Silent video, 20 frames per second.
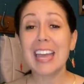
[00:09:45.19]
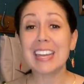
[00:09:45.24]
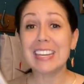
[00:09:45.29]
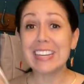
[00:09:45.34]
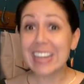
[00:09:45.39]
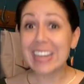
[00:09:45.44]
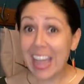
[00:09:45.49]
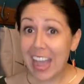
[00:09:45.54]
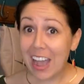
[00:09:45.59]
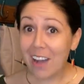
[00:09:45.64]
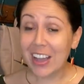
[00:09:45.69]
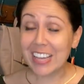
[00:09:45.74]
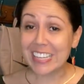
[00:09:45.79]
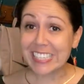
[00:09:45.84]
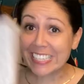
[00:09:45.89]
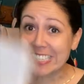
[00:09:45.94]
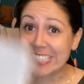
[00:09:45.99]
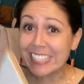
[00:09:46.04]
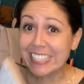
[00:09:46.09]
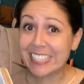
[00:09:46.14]
Now, I
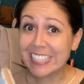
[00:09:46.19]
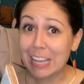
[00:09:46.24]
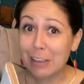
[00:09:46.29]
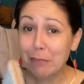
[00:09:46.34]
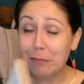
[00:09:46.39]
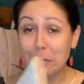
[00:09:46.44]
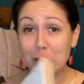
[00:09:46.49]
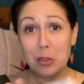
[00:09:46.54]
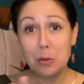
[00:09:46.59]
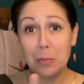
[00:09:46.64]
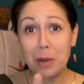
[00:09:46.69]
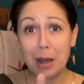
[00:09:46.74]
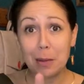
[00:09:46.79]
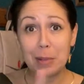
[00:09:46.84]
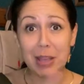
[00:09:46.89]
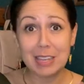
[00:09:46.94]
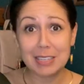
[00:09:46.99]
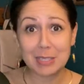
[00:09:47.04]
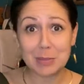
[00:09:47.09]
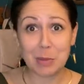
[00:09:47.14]
did say for you
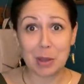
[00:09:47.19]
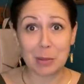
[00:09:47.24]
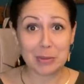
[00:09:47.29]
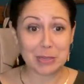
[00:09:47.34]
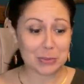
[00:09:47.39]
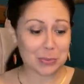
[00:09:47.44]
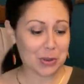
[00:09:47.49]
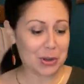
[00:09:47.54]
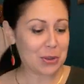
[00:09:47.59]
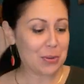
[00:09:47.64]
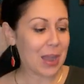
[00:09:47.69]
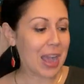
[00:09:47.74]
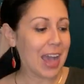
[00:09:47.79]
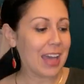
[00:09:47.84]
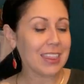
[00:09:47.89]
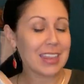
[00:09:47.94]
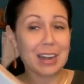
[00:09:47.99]
mamas, mamas where you at,